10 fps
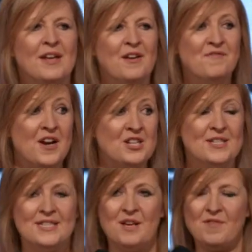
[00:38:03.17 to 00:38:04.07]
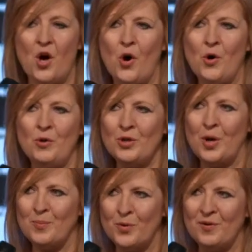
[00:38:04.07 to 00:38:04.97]
you're going to find yourself a whole
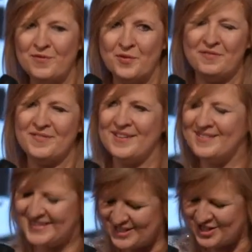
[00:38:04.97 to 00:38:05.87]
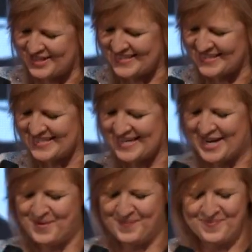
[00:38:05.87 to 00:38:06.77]
lot more fulfilled in Jesus'
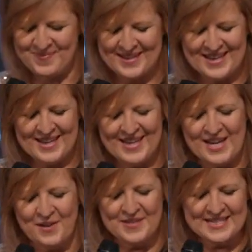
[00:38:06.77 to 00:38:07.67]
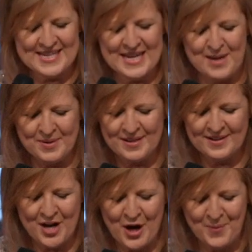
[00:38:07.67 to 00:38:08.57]
name. If the team
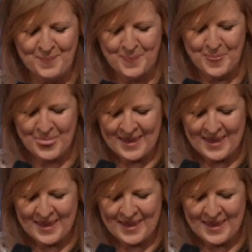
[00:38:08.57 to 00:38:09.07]
can come.